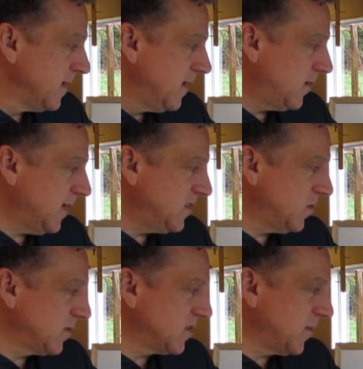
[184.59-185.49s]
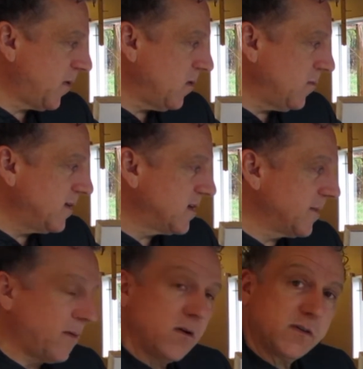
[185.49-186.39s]
Okay, so there's a part 1 and
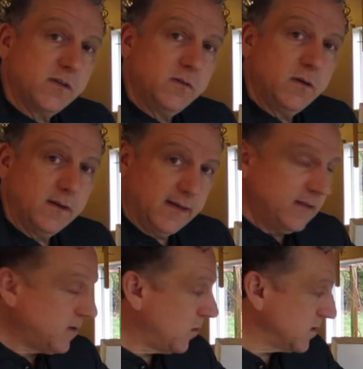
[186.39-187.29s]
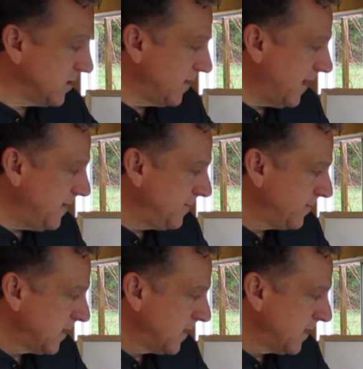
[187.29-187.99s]
a part 2 in the course on that.